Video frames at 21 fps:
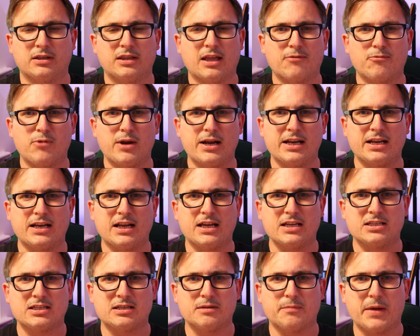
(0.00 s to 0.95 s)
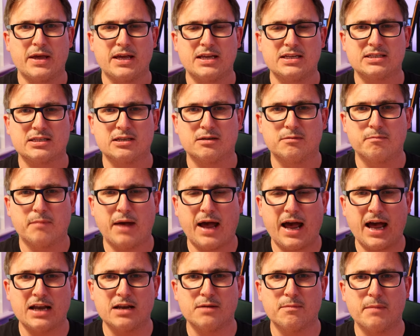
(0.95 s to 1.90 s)
there really needs to be some
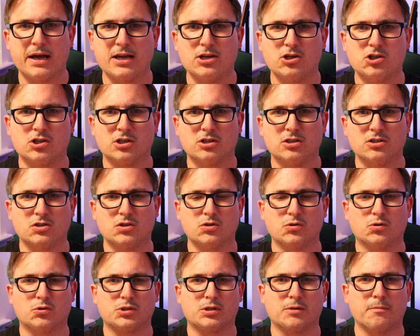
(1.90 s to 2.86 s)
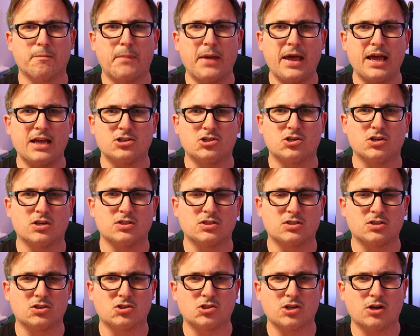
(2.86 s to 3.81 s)
animations or some
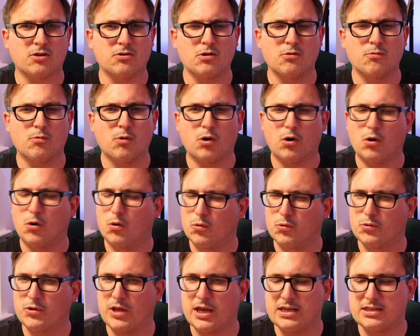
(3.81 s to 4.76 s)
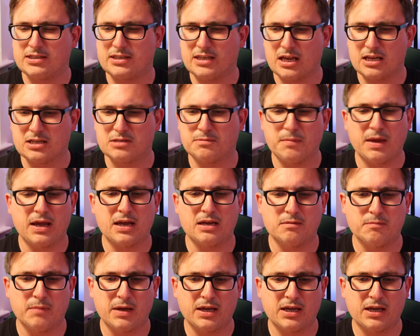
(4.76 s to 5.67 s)
pictures to show you what all these things mean,